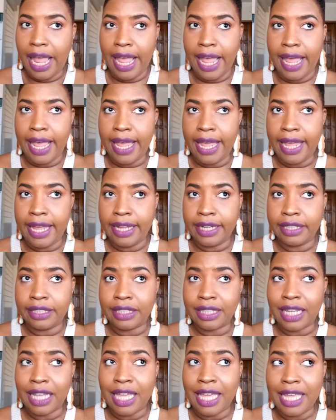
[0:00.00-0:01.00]

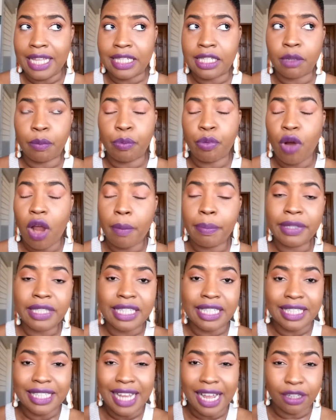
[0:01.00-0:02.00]
and it's a
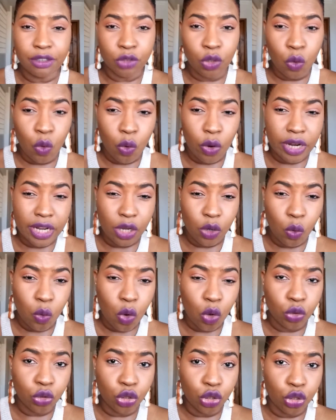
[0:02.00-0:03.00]
property that quote
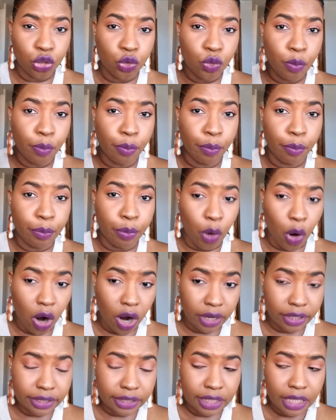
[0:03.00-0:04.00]
unquote you
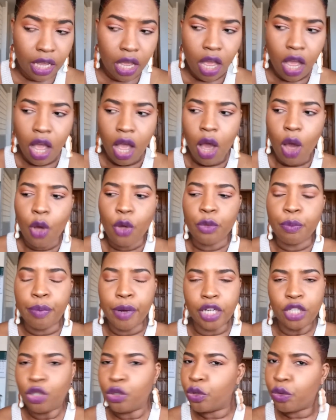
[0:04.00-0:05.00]
bought,
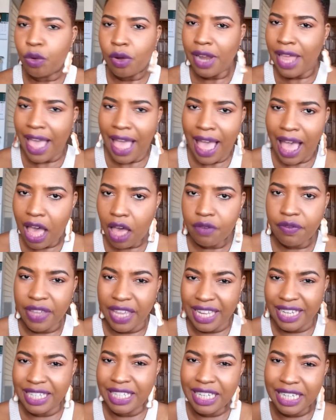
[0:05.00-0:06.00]
but you don't have
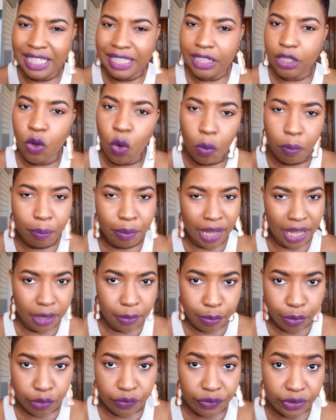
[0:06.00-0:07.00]
any legal
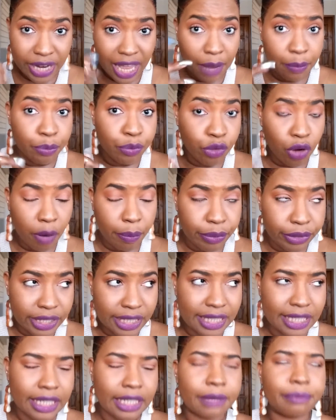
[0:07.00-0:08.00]
paper for that
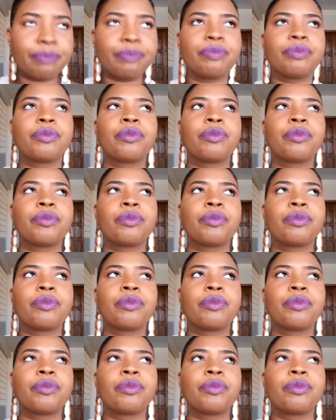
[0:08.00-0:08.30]
property,